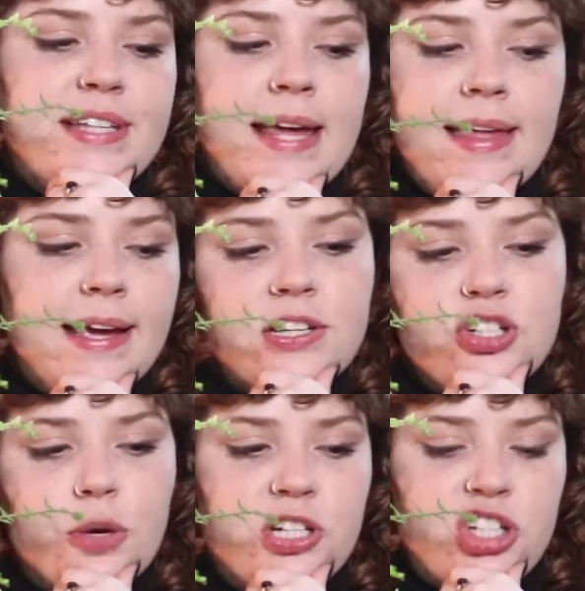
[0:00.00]
And they can
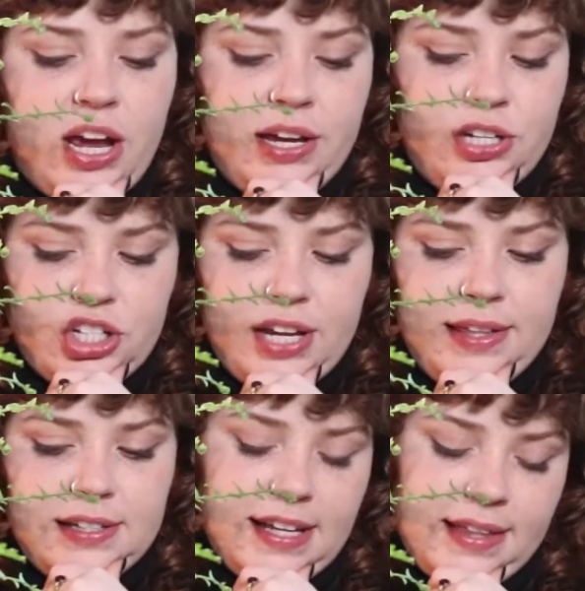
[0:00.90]
chop and change and
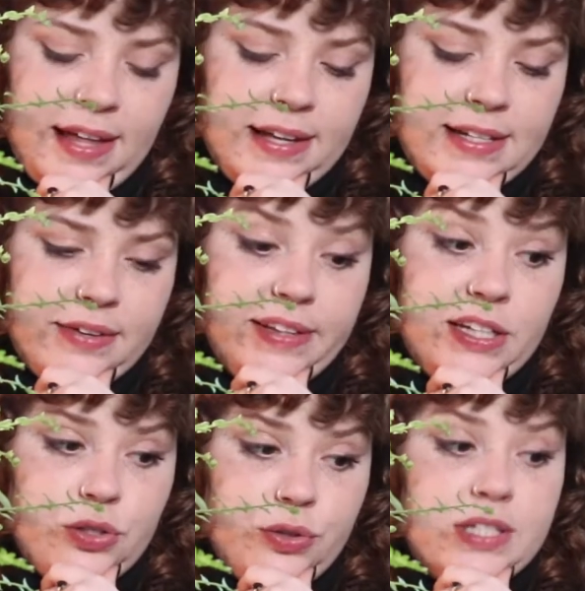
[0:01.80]
things like that, and they definitely
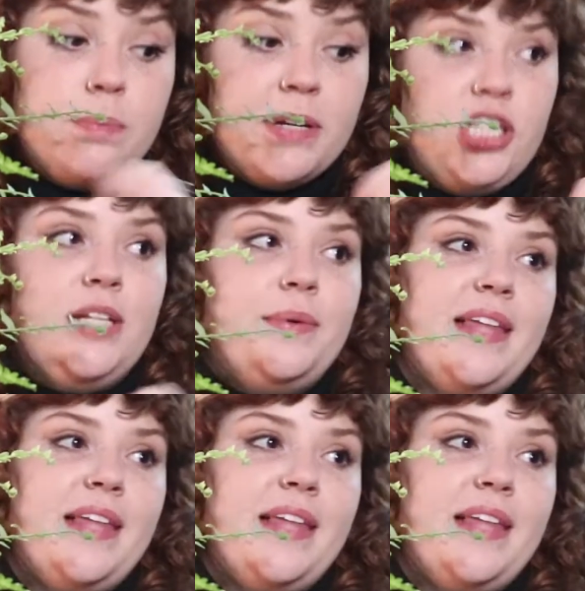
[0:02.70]
do, especially with